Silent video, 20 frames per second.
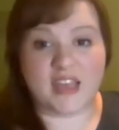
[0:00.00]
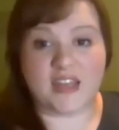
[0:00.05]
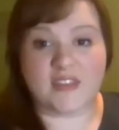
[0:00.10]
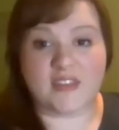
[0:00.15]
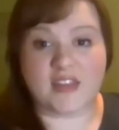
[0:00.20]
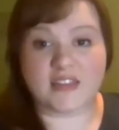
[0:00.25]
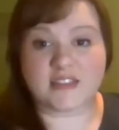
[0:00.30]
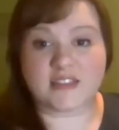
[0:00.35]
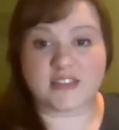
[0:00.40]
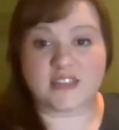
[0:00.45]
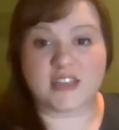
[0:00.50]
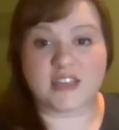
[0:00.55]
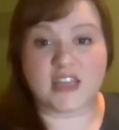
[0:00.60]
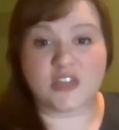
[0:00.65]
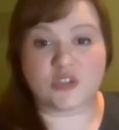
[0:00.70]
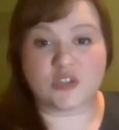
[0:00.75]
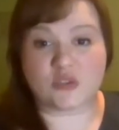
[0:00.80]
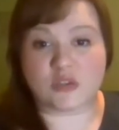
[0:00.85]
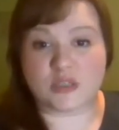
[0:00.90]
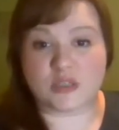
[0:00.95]
And that's a
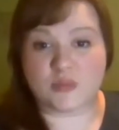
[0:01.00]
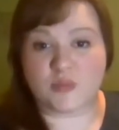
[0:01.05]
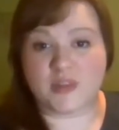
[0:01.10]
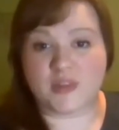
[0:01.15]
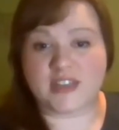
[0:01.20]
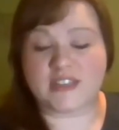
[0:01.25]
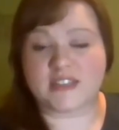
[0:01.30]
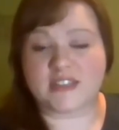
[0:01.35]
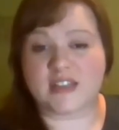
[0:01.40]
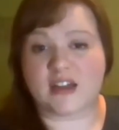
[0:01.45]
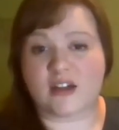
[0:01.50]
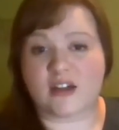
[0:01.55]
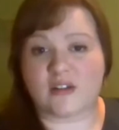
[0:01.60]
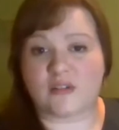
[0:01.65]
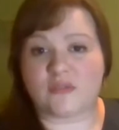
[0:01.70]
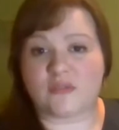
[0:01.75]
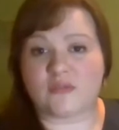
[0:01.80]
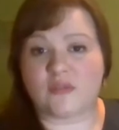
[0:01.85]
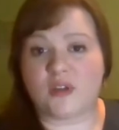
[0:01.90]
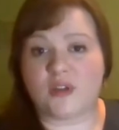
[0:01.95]
dangerous place out
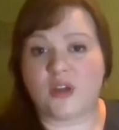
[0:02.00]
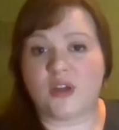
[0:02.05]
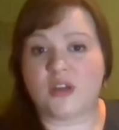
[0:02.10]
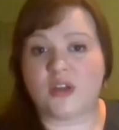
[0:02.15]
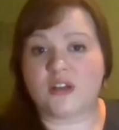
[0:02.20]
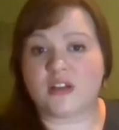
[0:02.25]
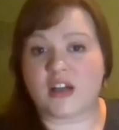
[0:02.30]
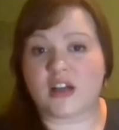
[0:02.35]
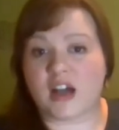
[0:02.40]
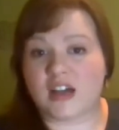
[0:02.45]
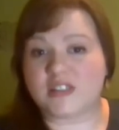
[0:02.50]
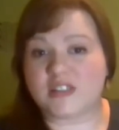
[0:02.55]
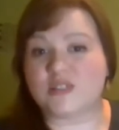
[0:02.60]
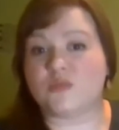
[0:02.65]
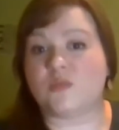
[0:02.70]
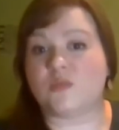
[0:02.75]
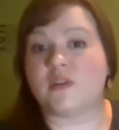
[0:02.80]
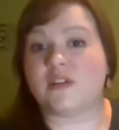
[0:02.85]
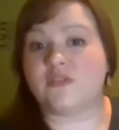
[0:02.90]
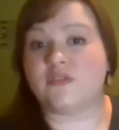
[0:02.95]
of God's
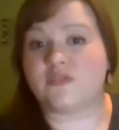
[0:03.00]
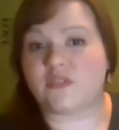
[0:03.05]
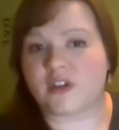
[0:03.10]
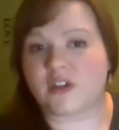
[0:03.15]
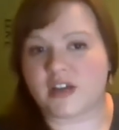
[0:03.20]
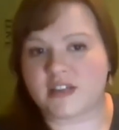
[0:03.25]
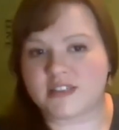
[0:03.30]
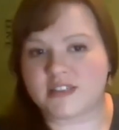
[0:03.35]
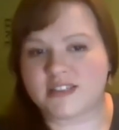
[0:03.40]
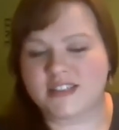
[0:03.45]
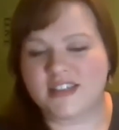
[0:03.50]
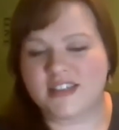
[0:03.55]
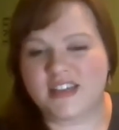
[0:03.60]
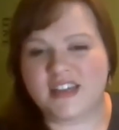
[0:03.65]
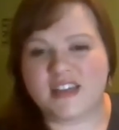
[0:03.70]
will for us.